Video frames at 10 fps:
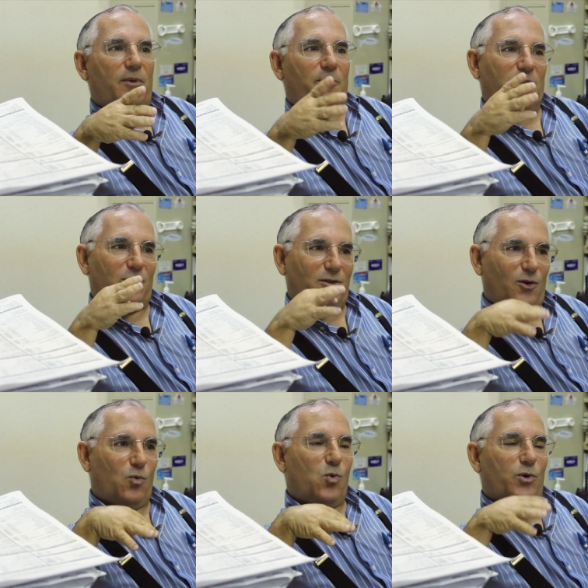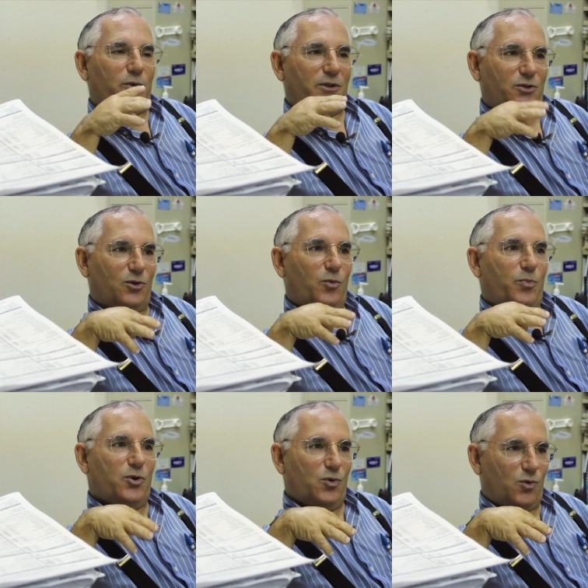But because our water is so
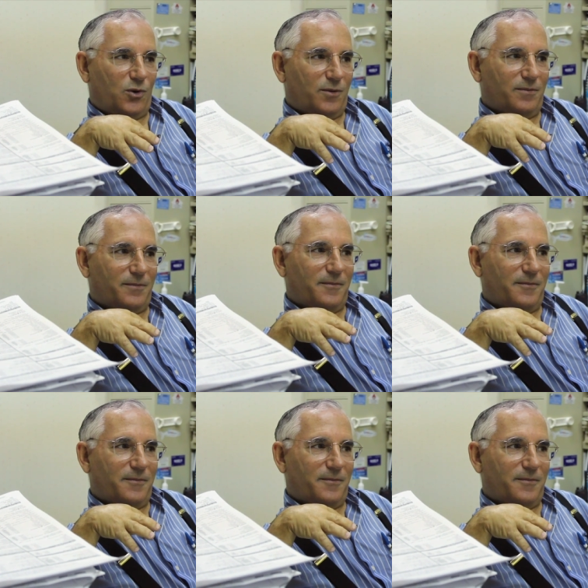pure,